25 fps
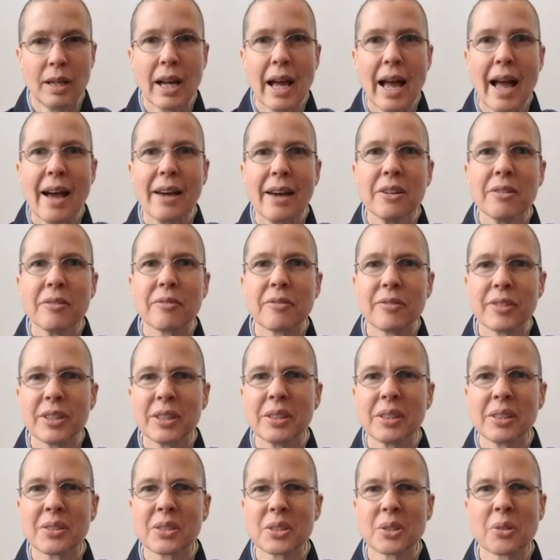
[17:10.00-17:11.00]
How do
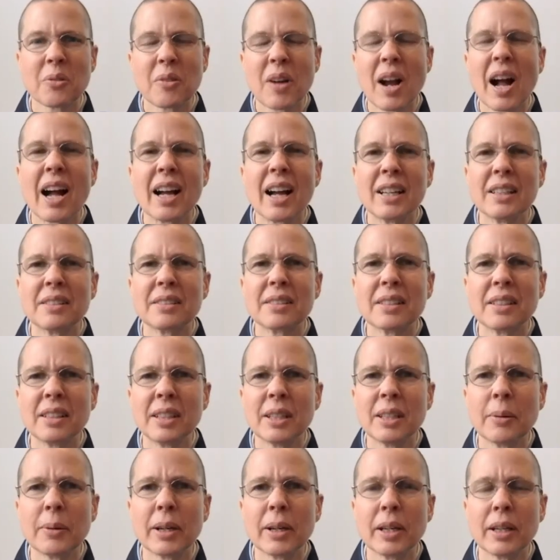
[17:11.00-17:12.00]
feelings arise
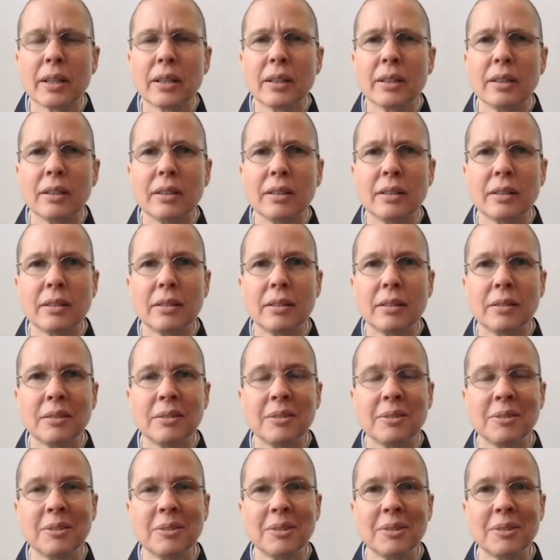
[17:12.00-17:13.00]
anyway?
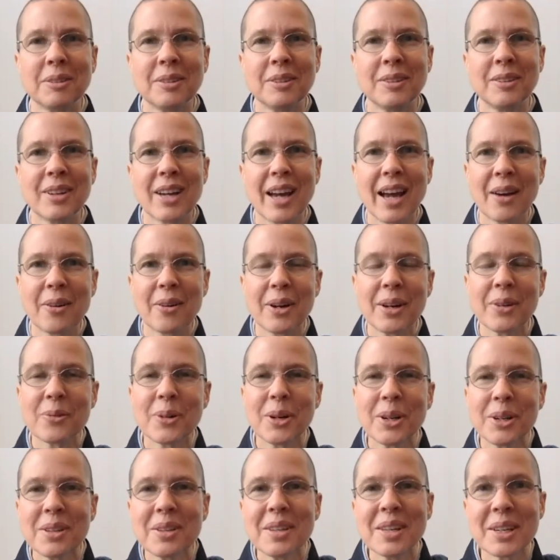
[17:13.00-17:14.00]

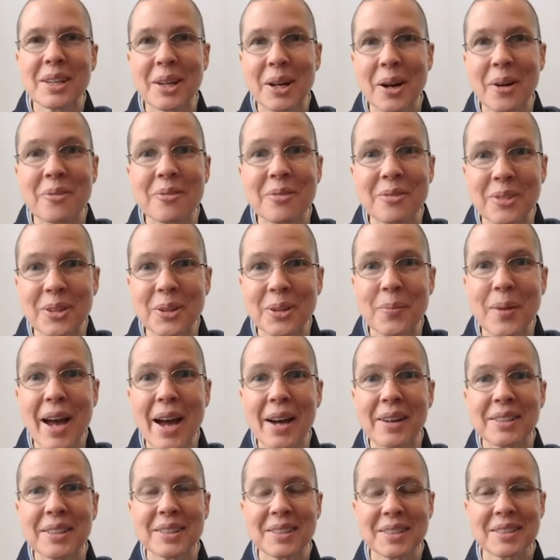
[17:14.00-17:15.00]
Where do they come from? How
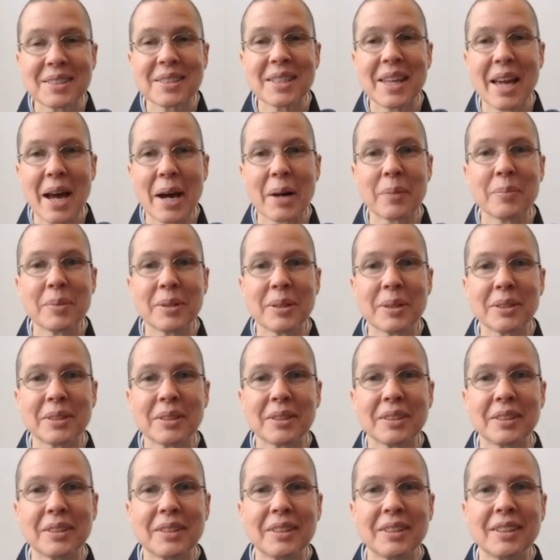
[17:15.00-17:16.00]
does this happen?
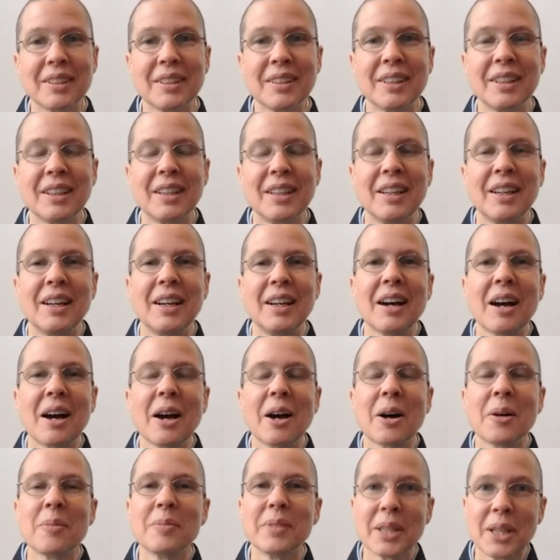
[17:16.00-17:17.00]

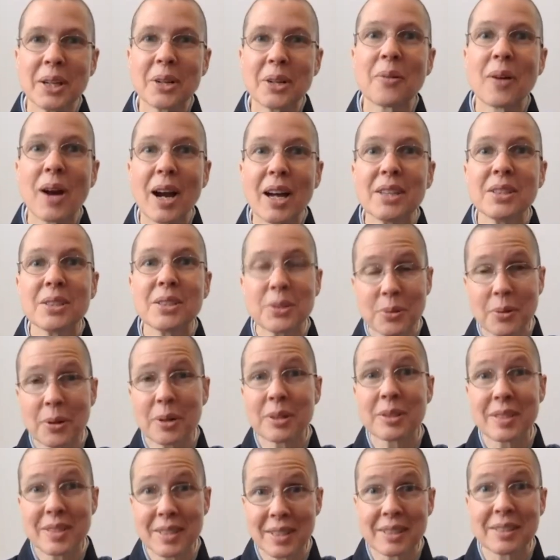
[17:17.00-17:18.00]
They arise through our
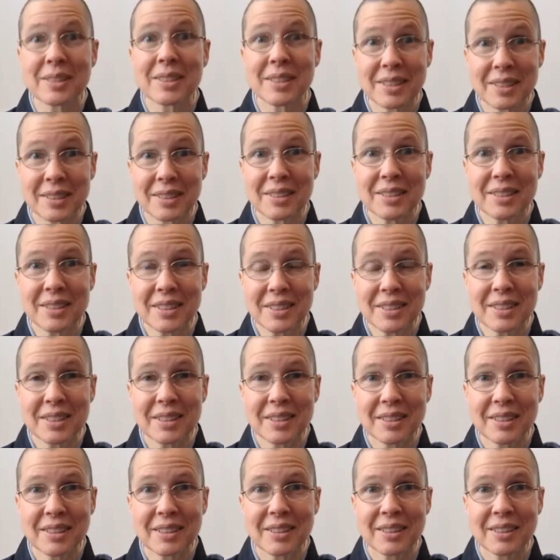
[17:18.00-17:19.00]
senses.
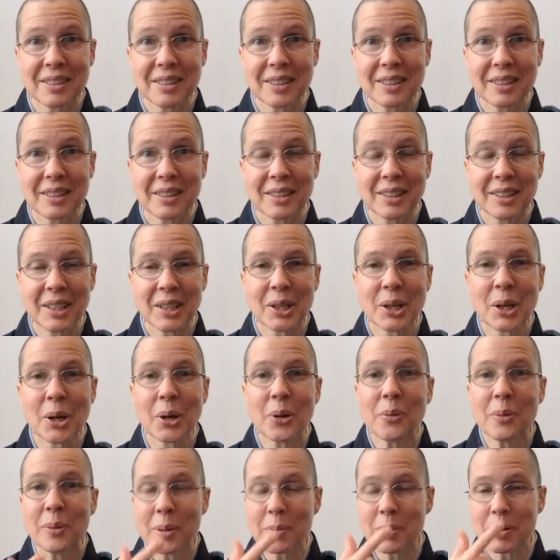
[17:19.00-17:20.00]

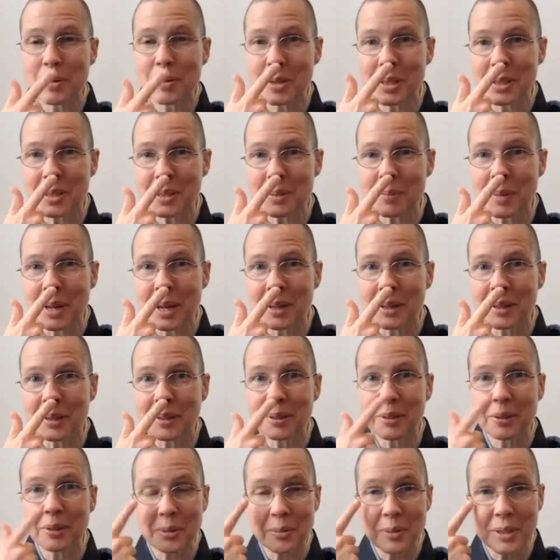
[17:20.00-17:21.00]
Maybe we
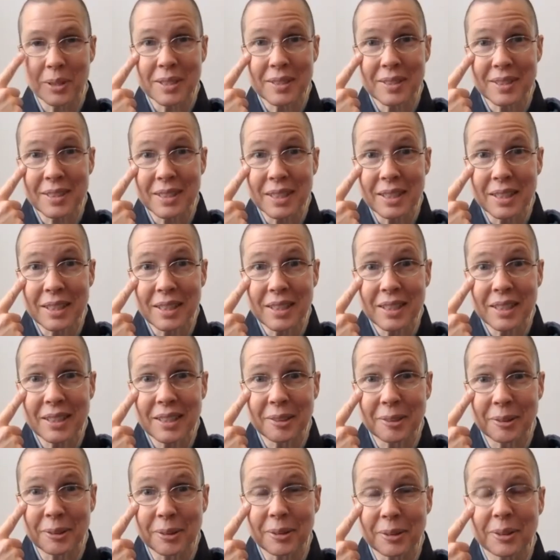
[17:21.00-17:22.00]
smell or we see
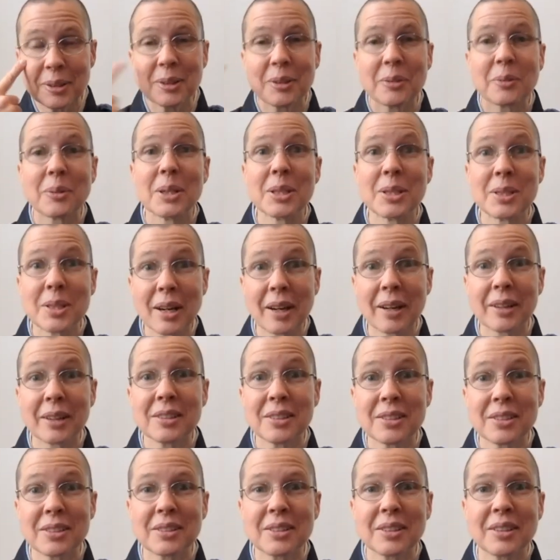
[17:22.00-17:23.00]
or we
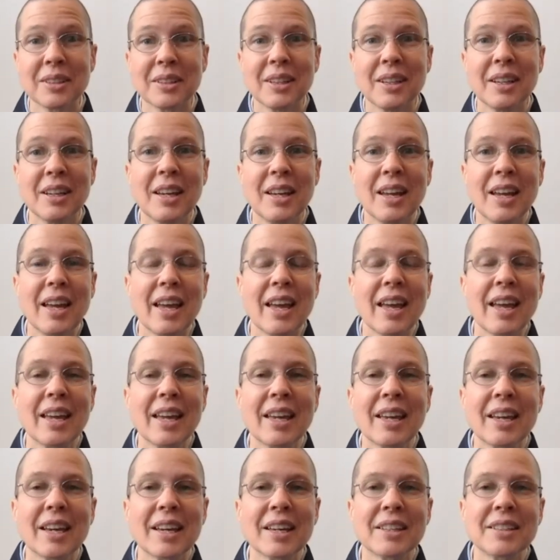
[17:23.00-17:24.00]
touch.
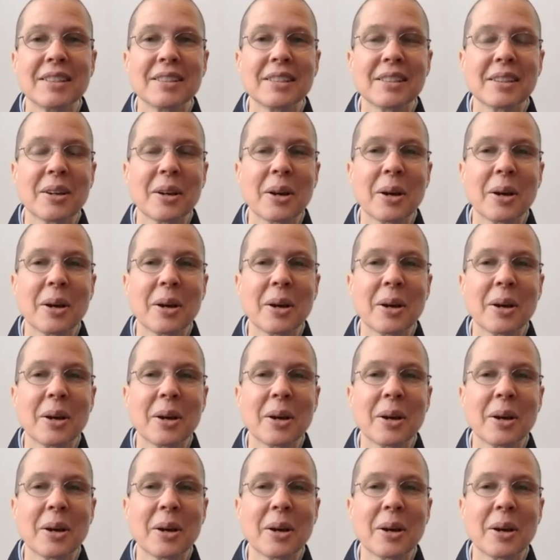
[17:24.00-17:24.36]
And